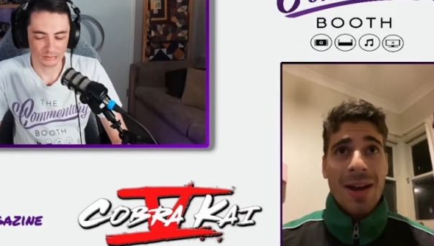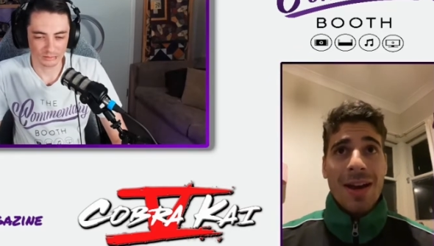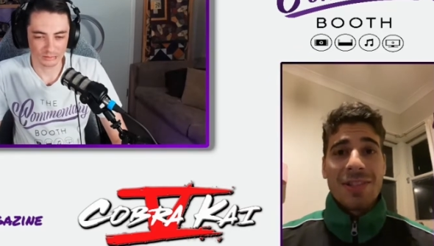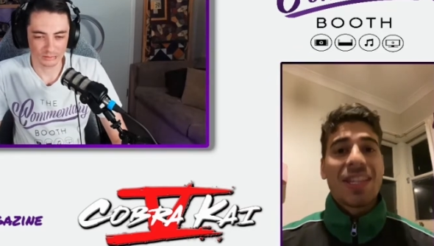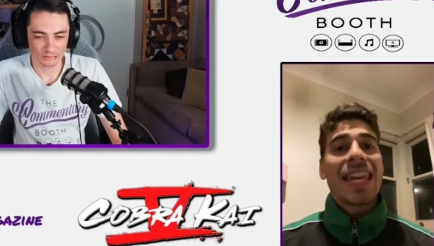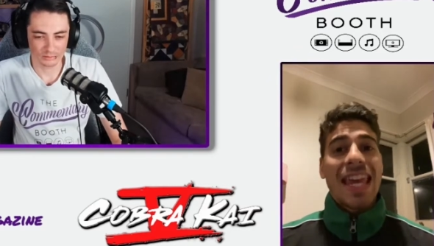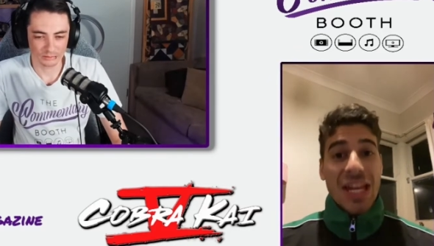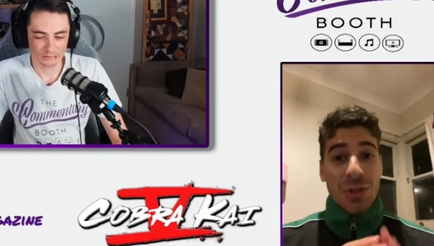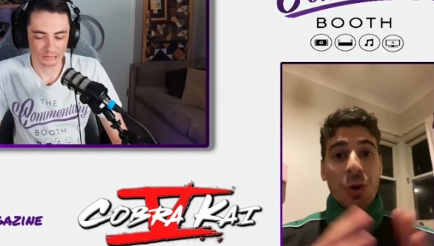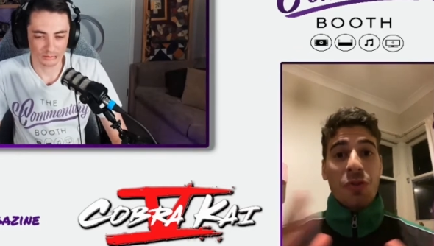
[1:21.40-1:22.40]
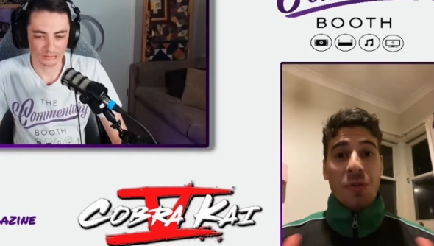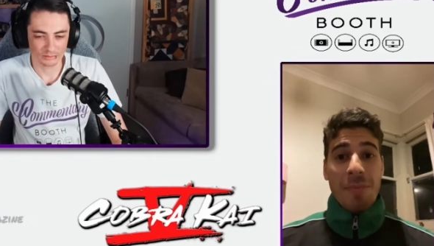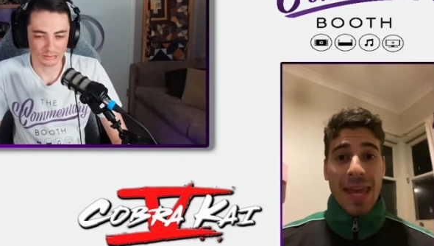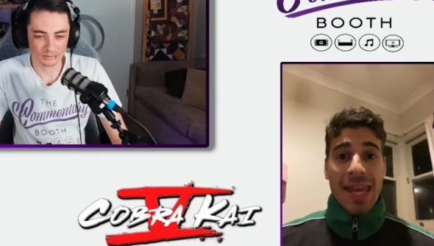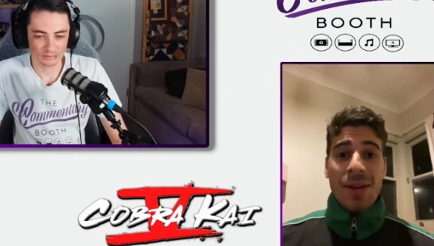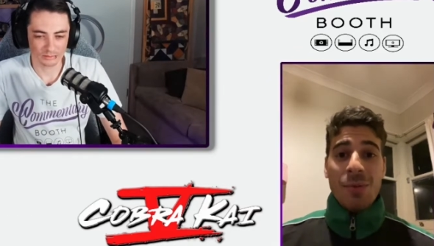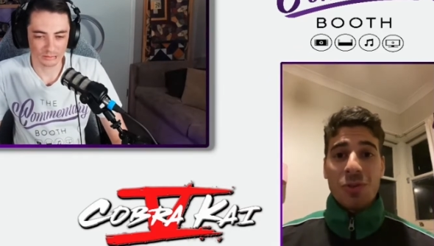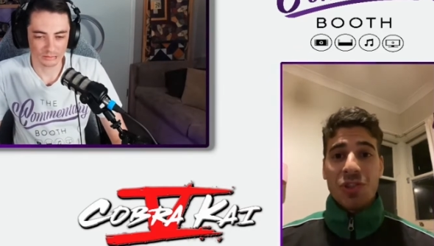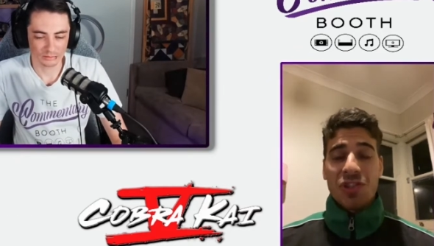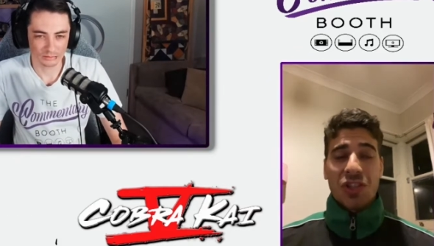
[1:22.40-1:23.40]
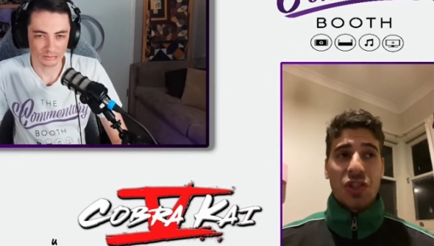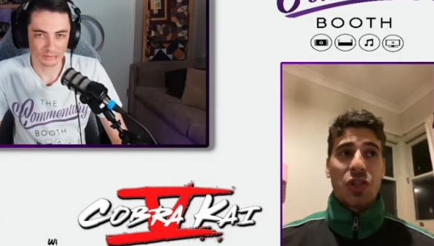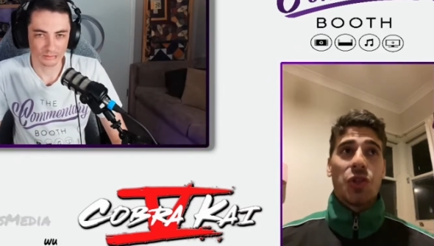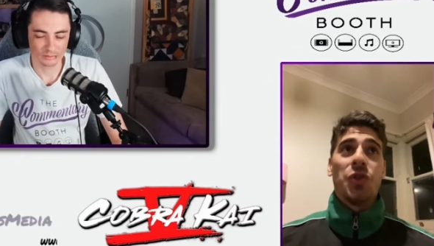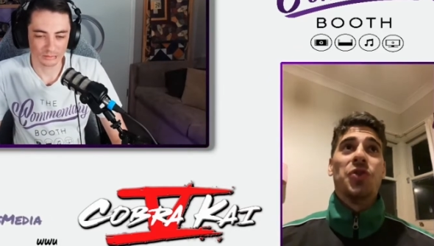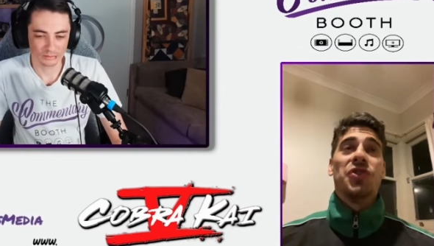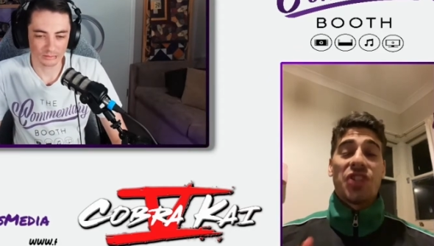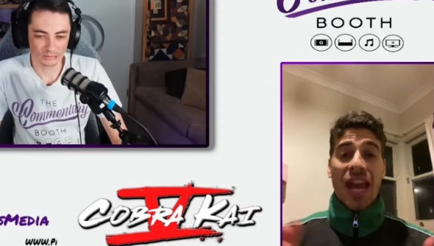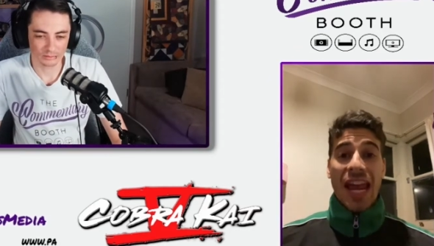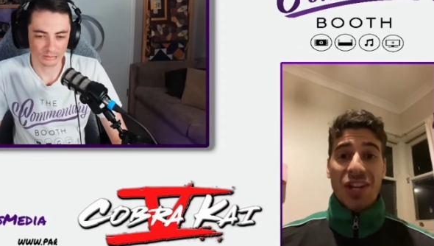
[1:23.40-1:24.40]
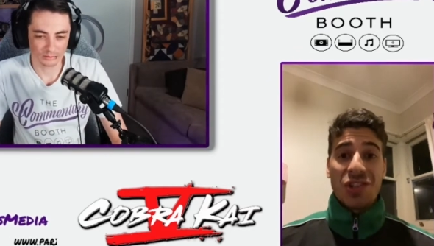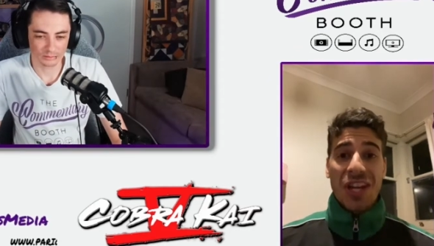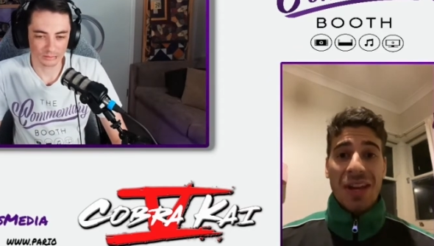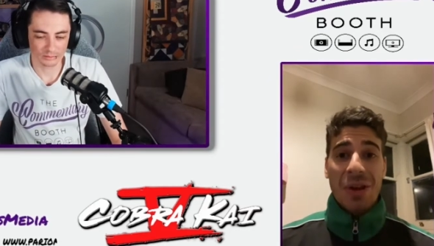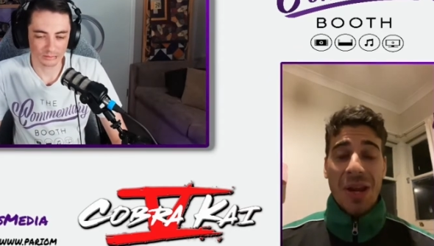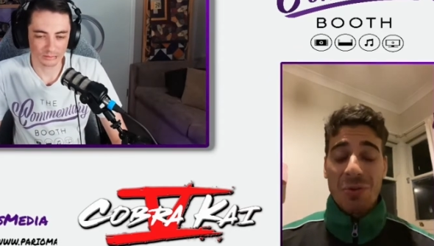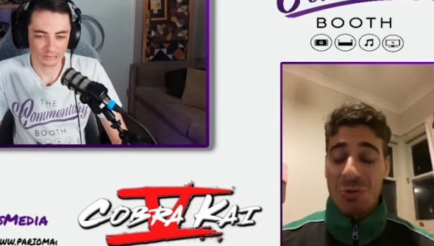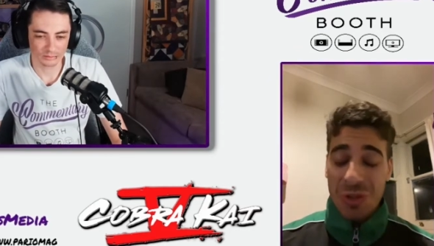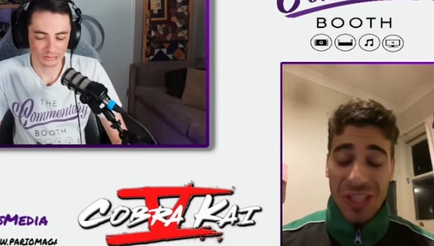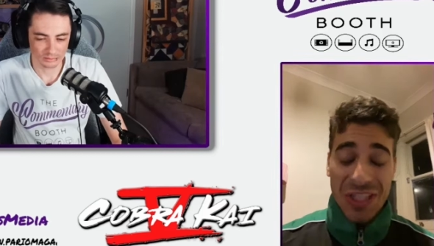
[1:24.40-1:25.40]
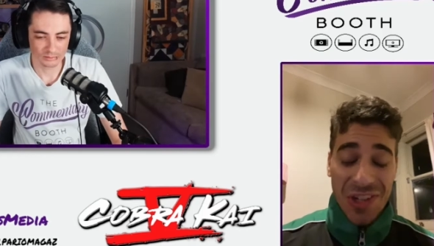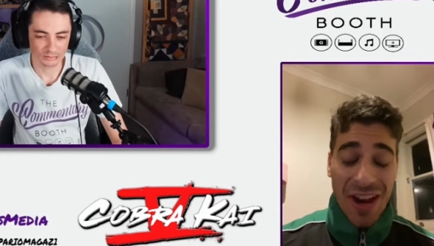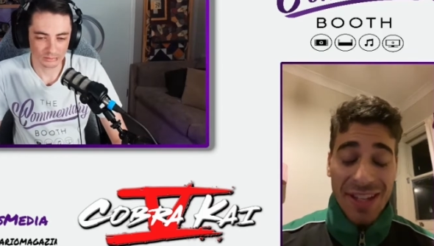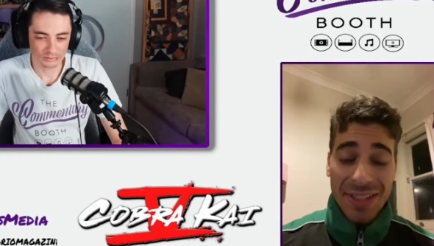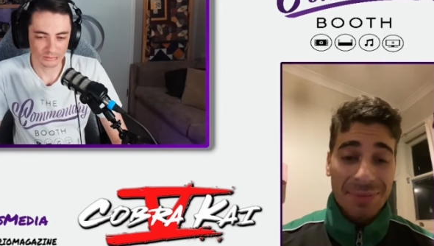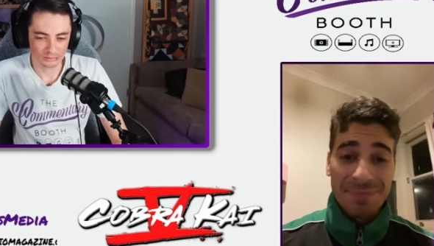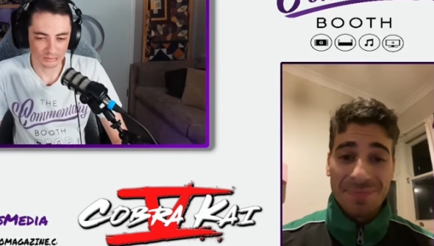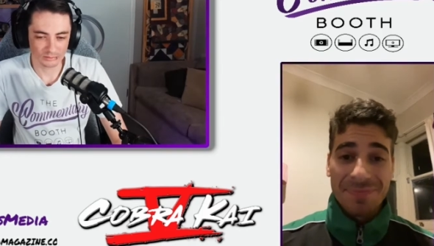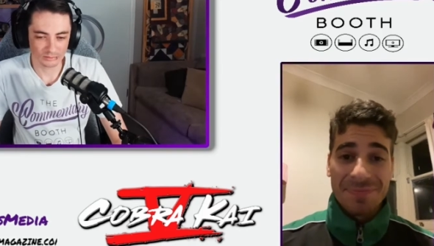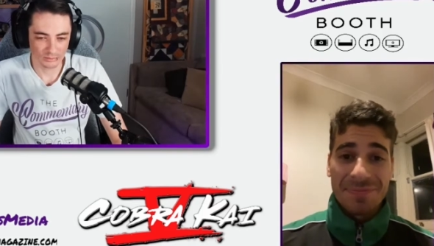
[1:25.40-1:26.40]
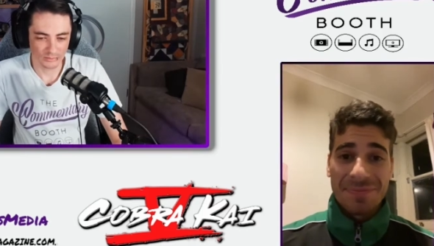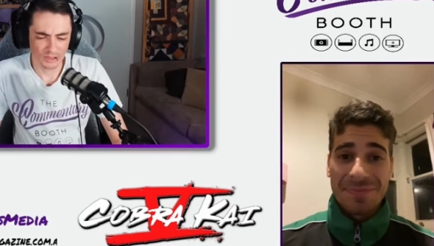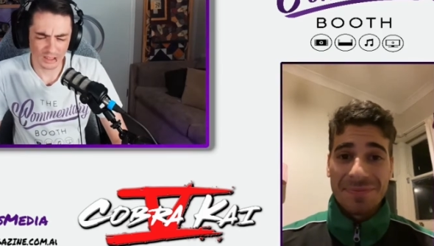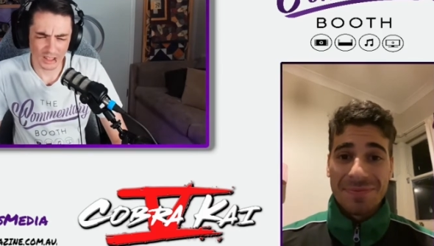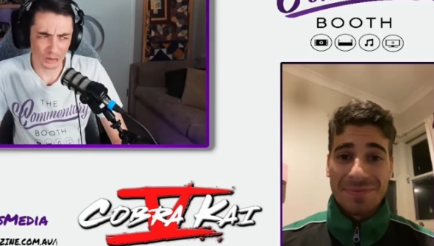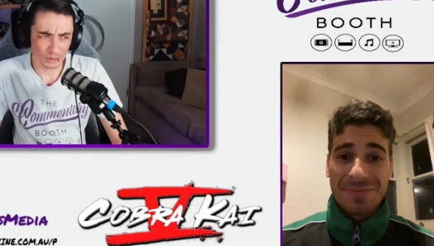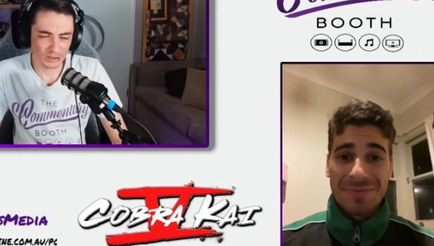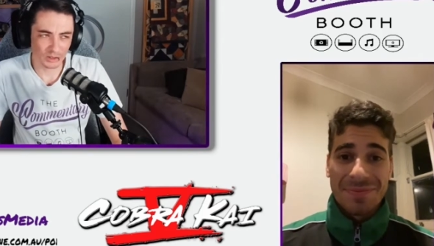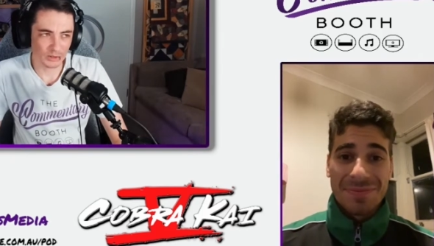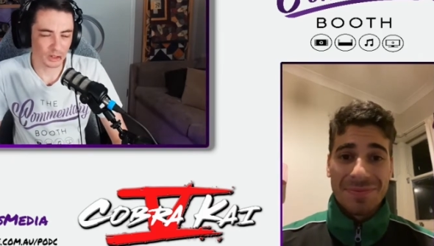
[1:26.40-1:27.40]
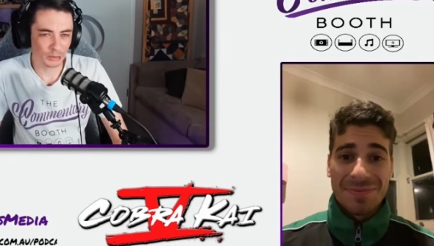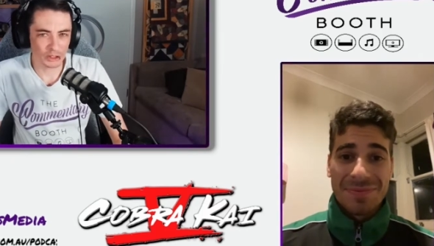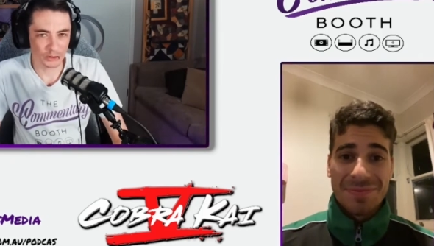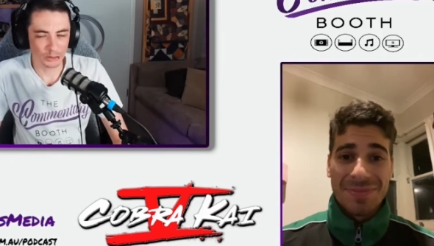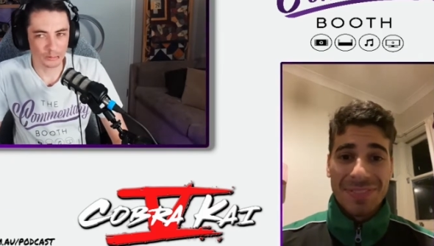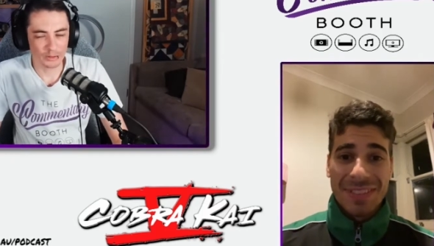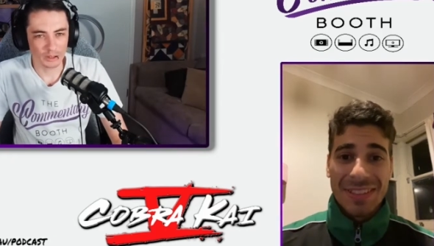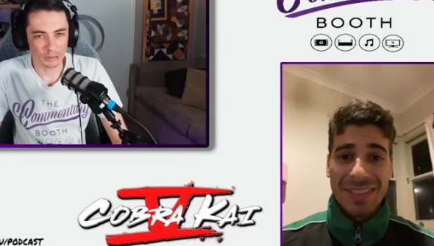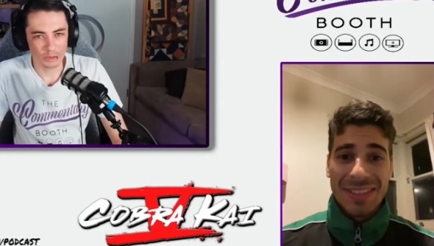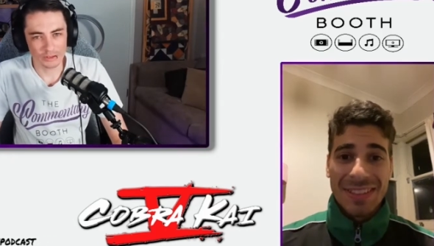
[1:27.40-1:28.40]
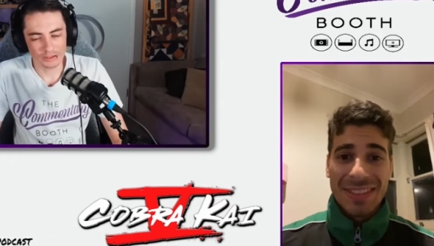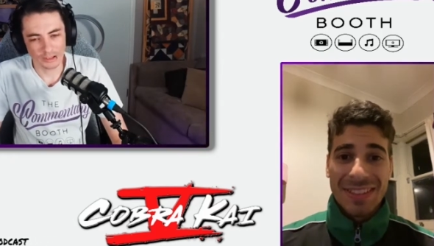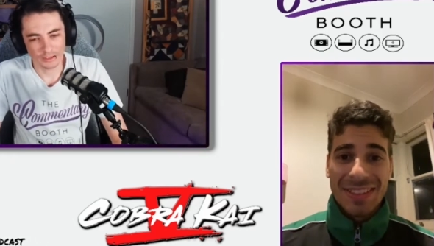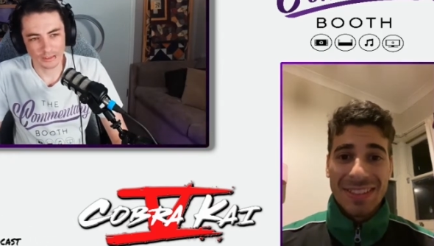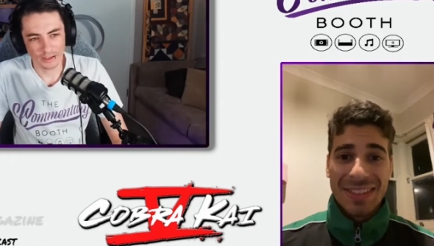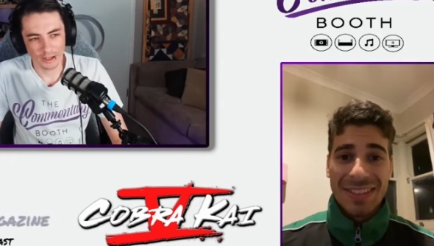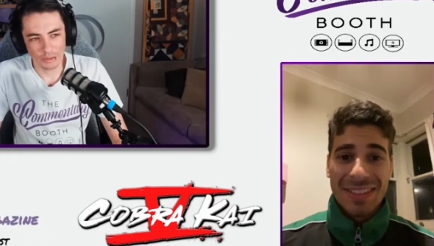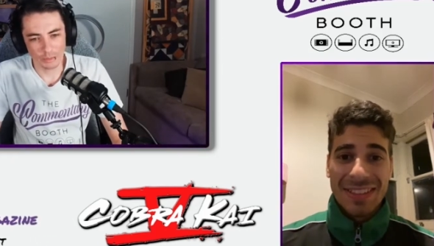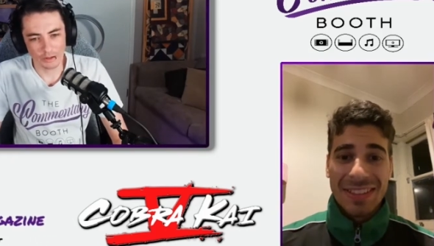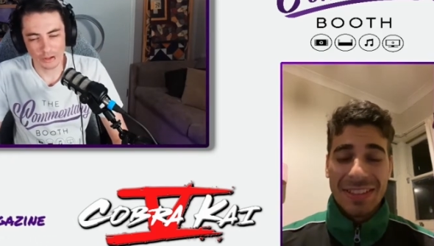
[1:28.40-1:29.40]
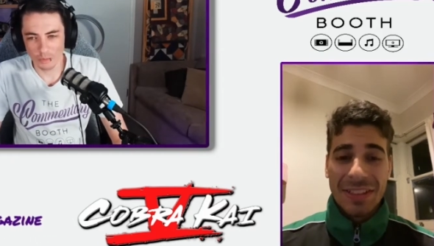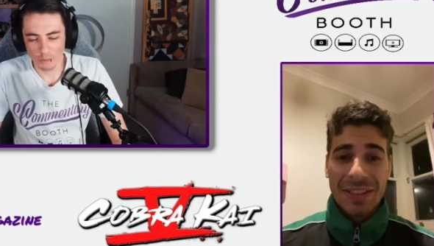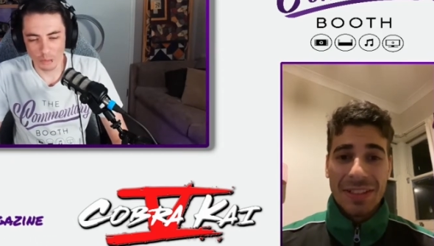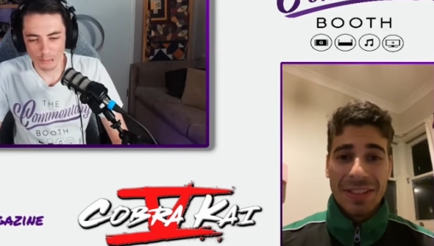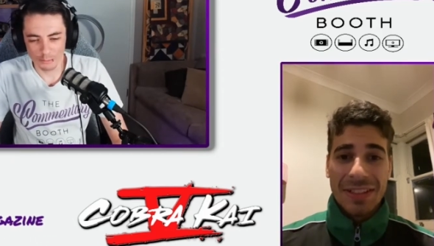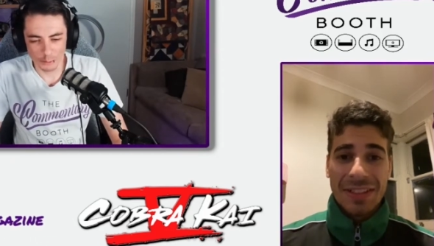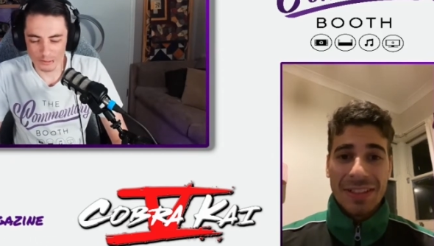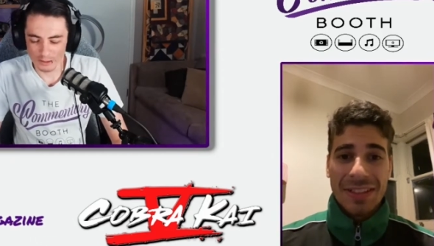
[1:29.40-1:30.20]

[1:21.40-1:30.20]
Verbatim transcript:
Speaker 1: seeing his growth for me was just such a huge change and, and it was really exciting.
Speaker 2: Yeah, there was there was so much growth for him because like I remember when we were first